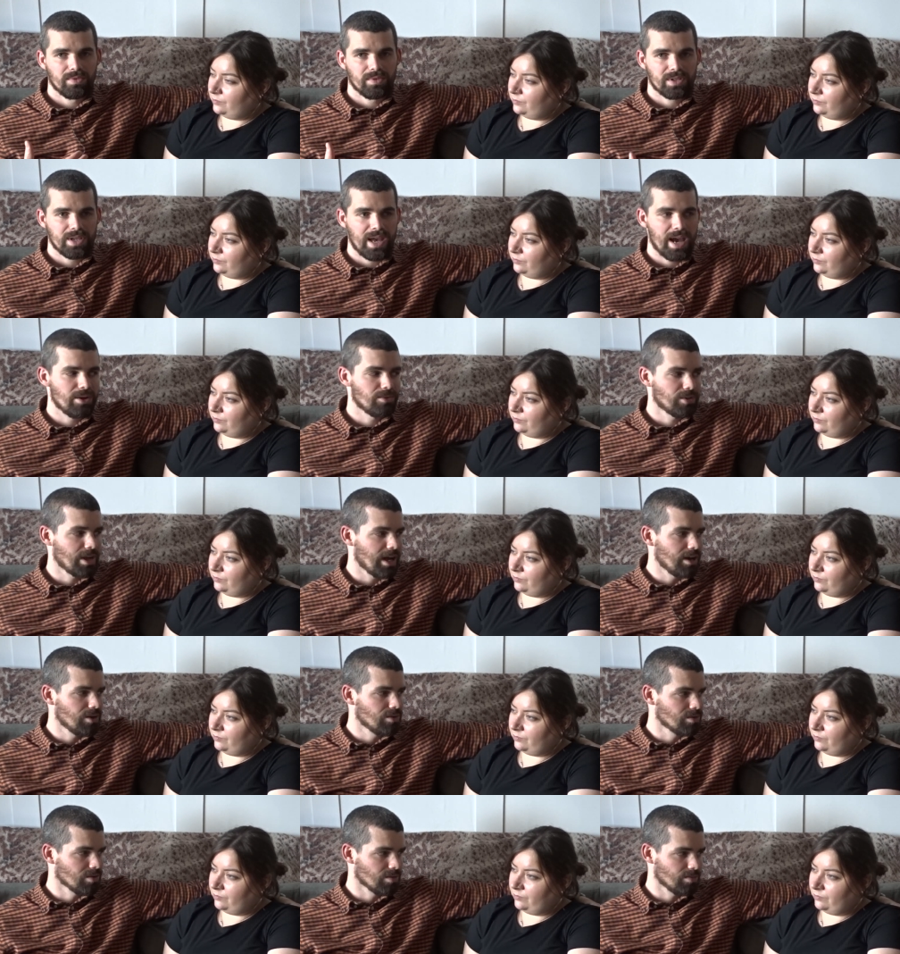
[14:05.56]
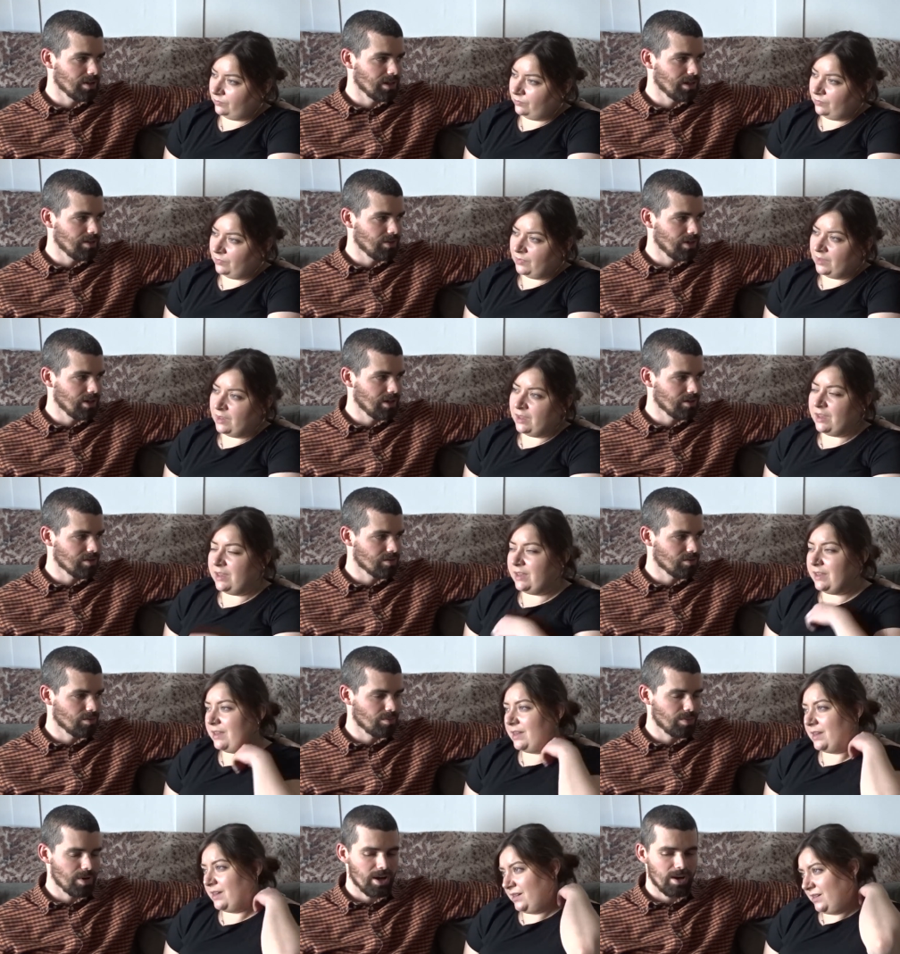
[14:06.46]
Speaker 1: townhouse, I believe it is.
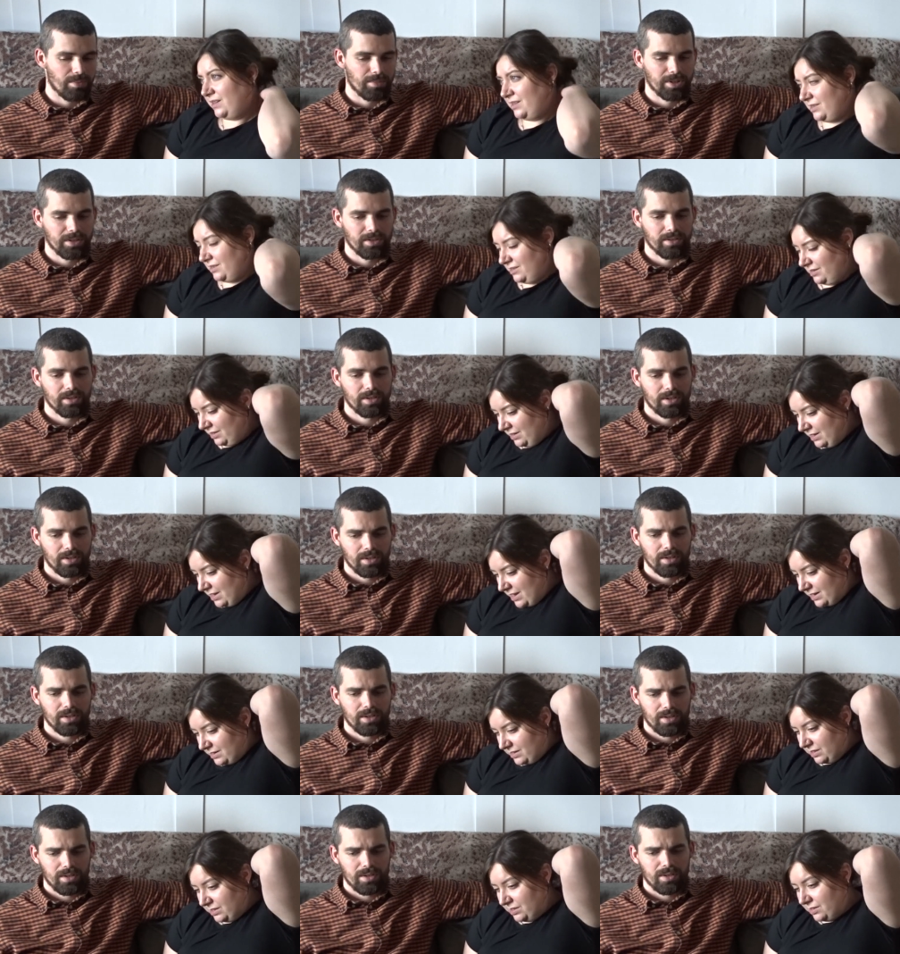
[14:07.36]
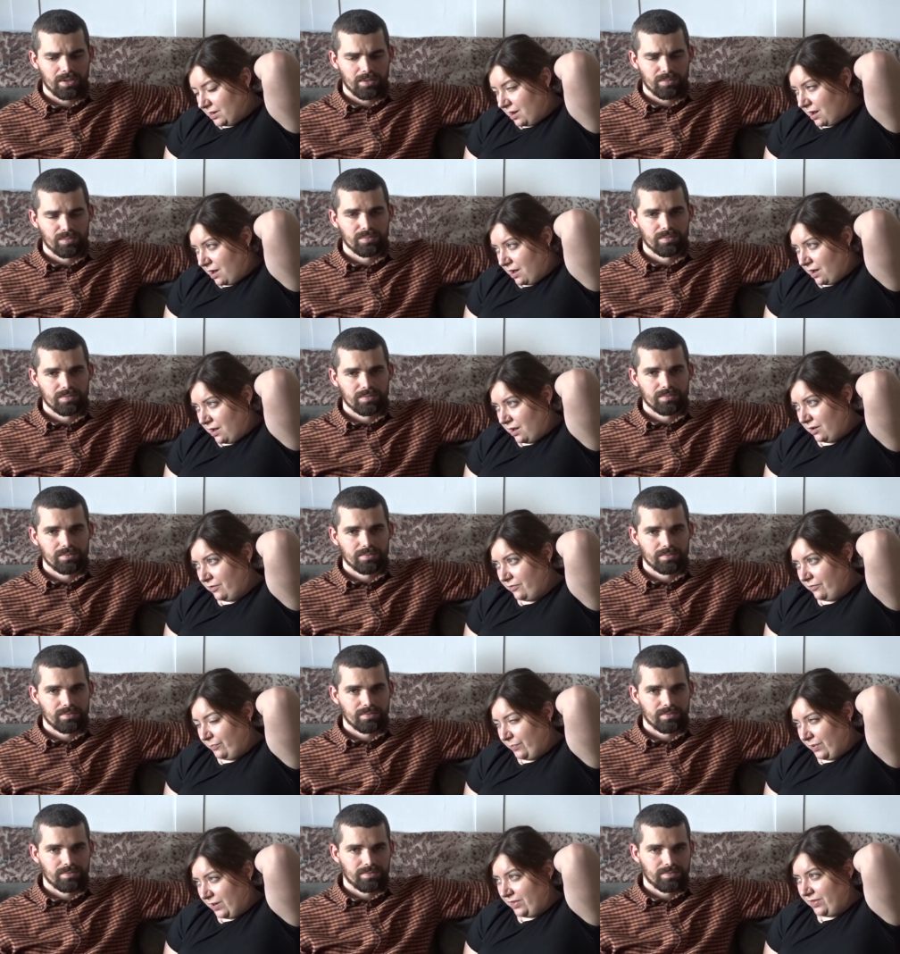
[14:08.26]
Yeah, apartment.
Speaker 2: yeah, to start off.
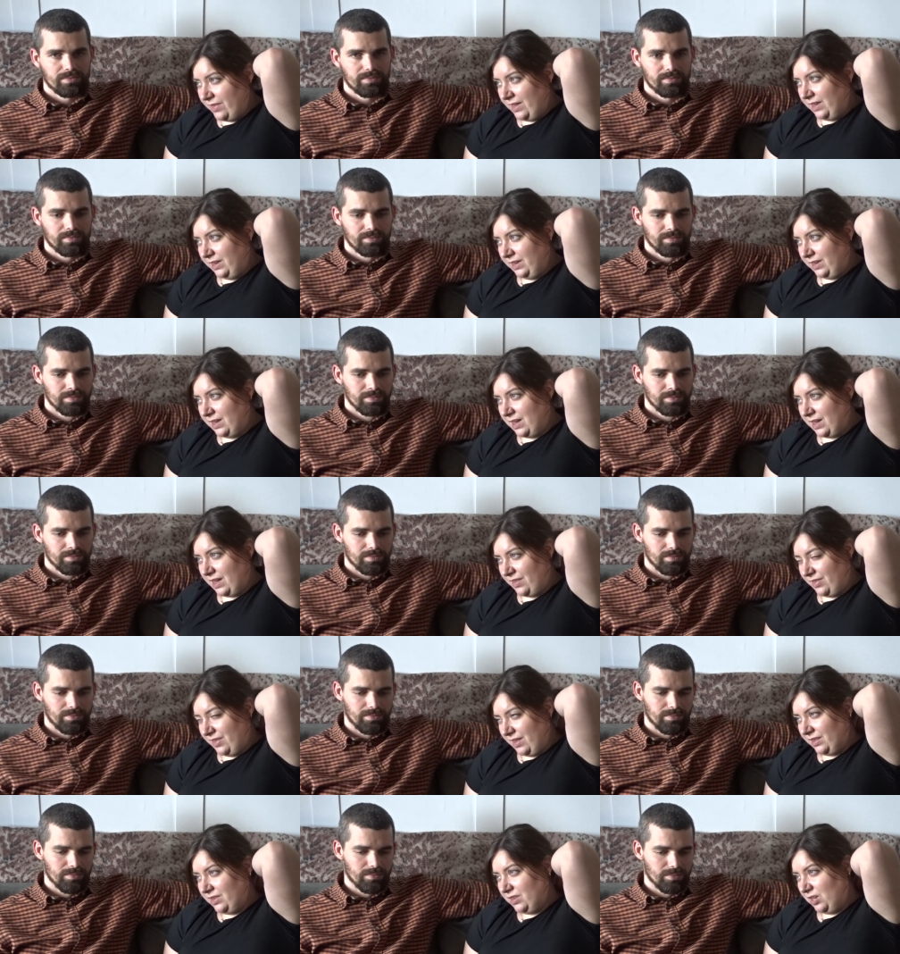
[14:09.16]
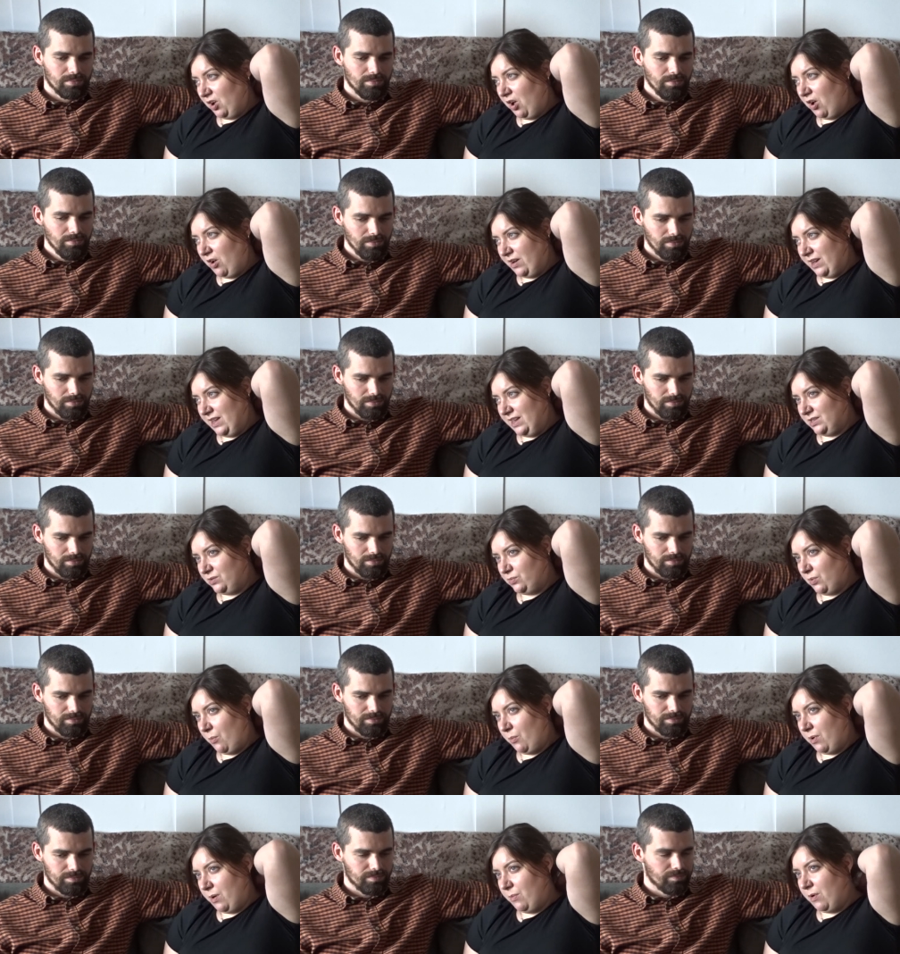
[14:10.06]
But I think yeah, I think the con is
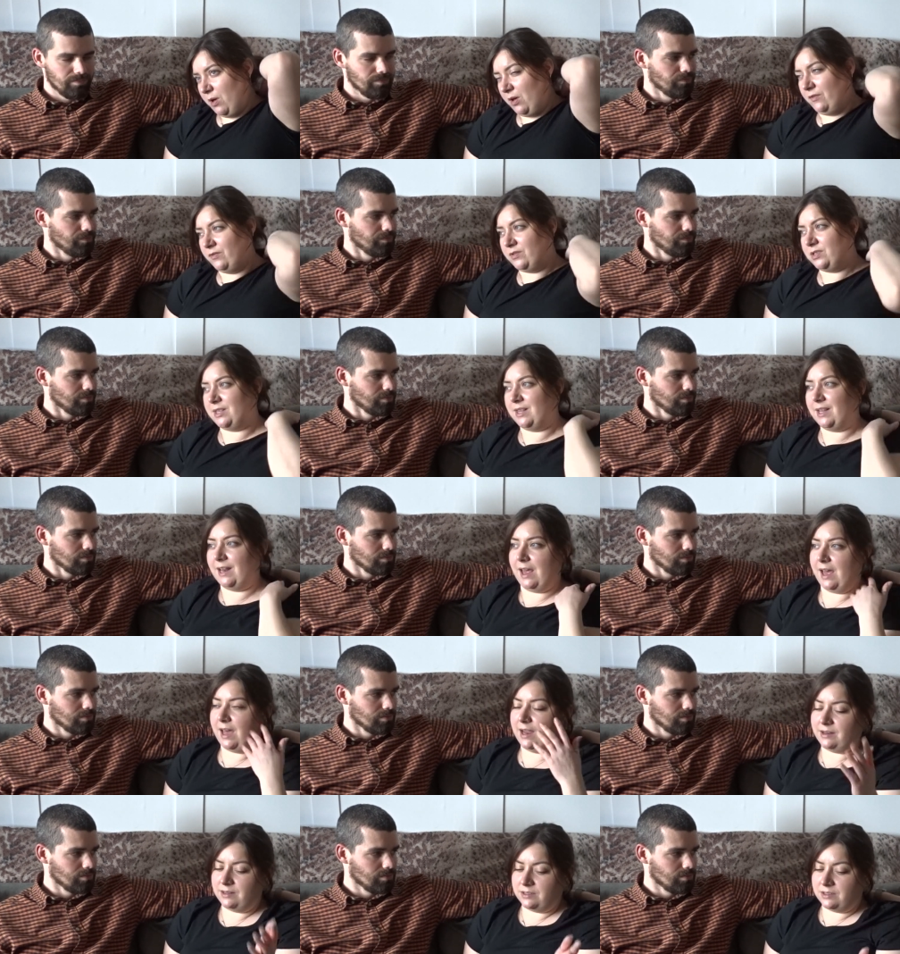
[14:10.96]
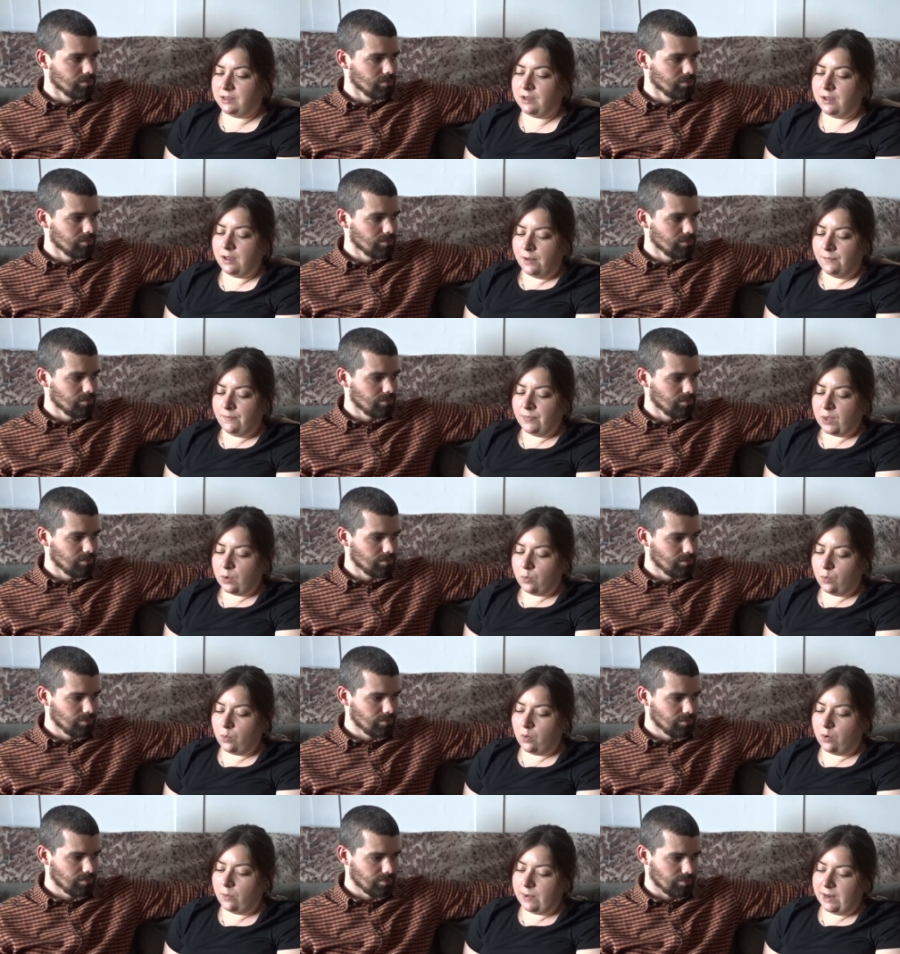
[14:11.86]
when we move to the land, we
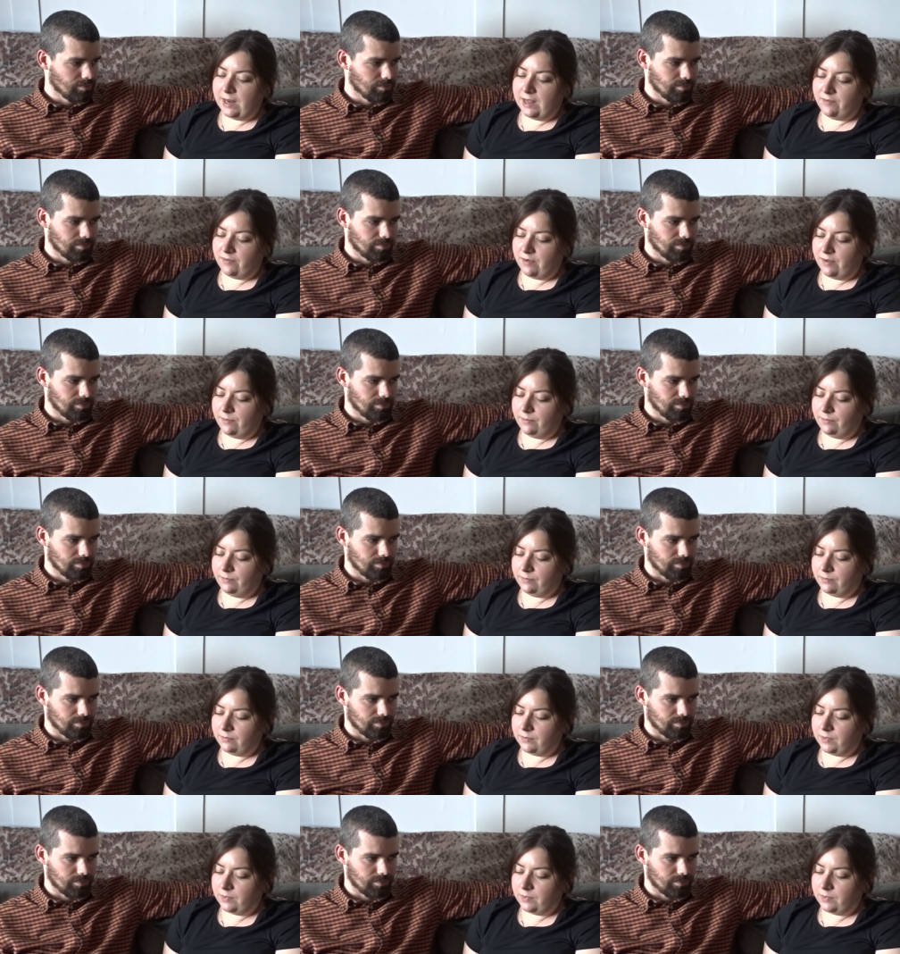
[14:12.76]
will be living